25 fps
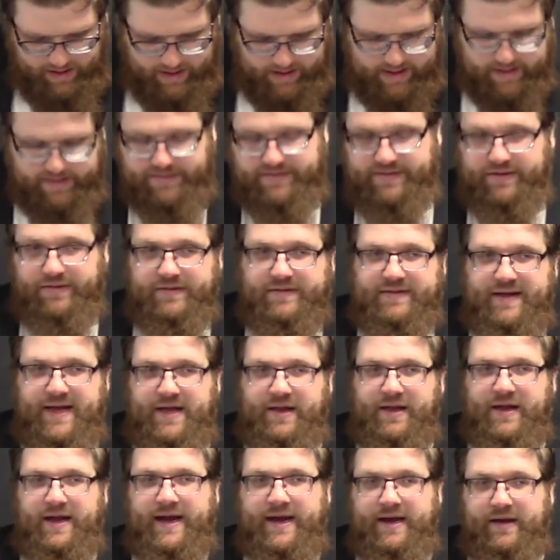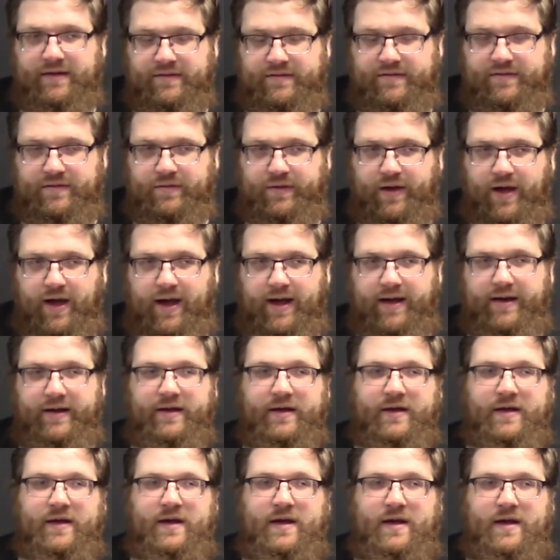until daylight. So God
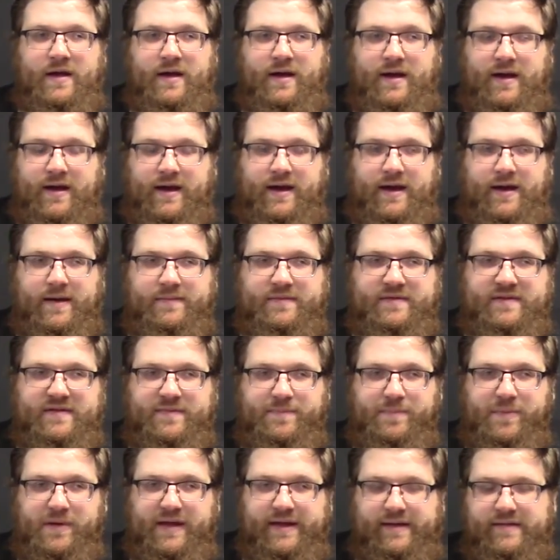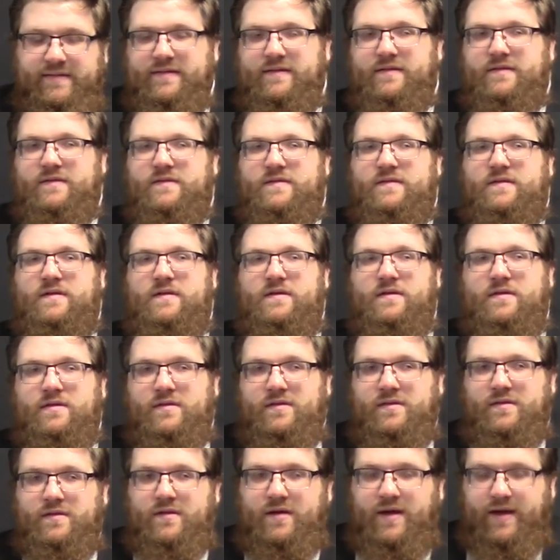displaces
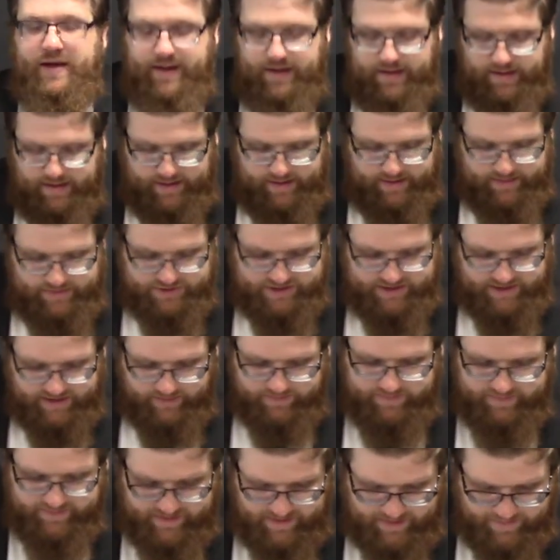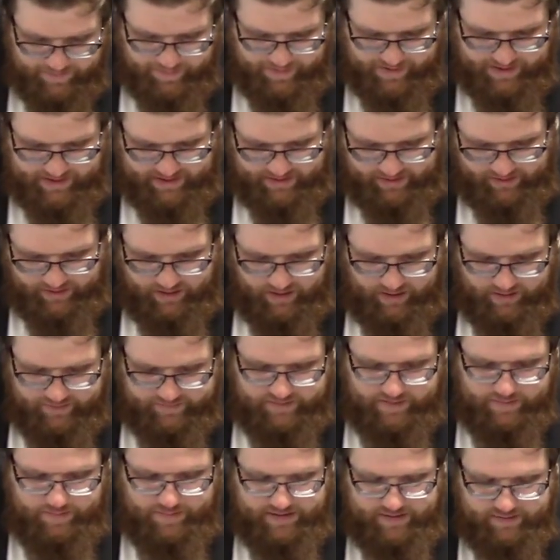Jacob's hip and
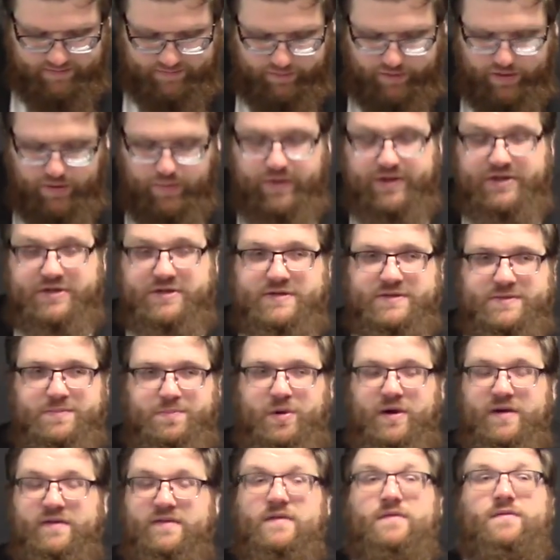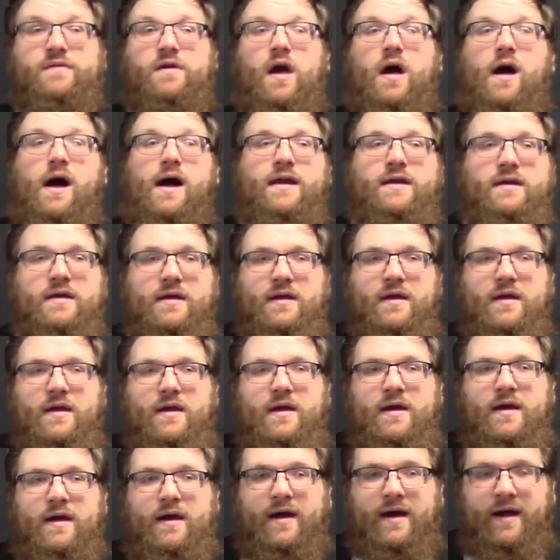calls him Israel, which is Prince of God
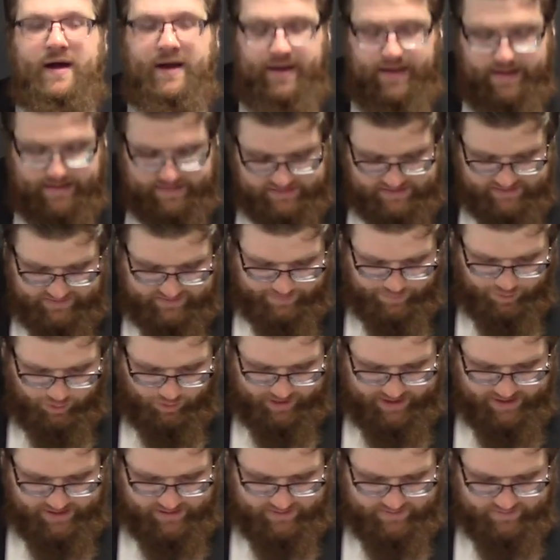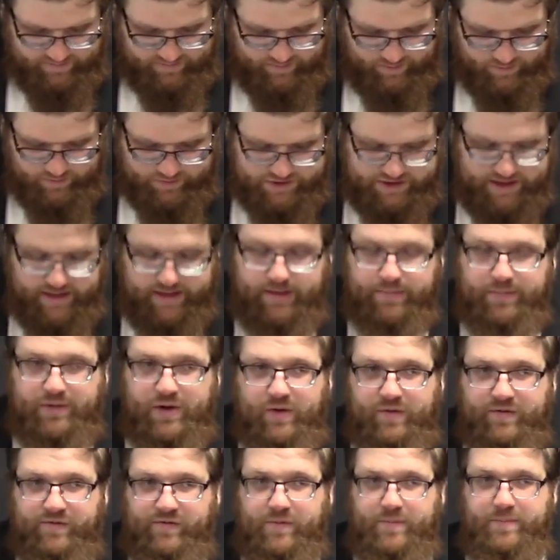at this point. So Jacob
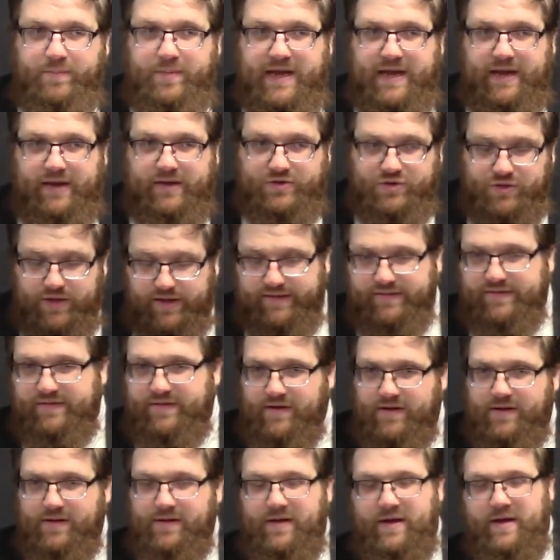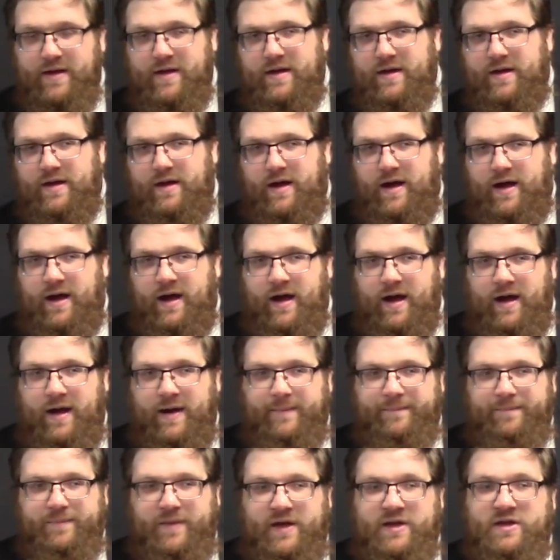goes from being a trickster,
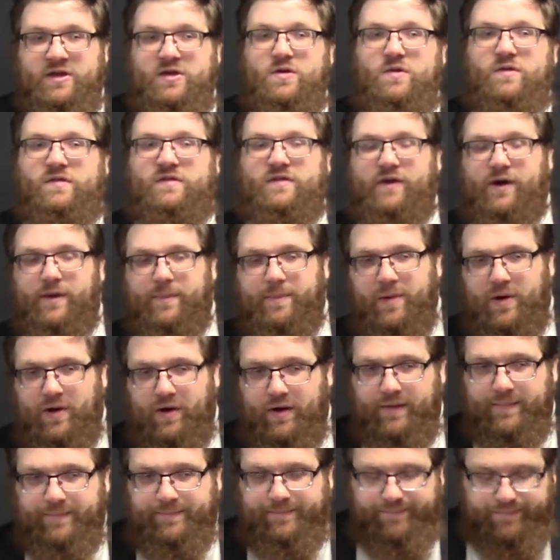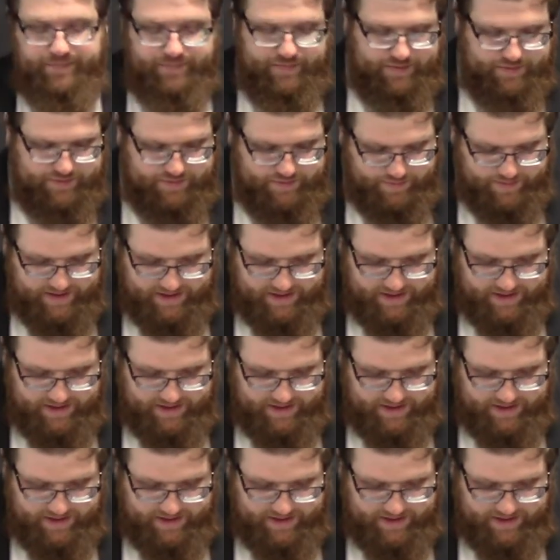a usurper, to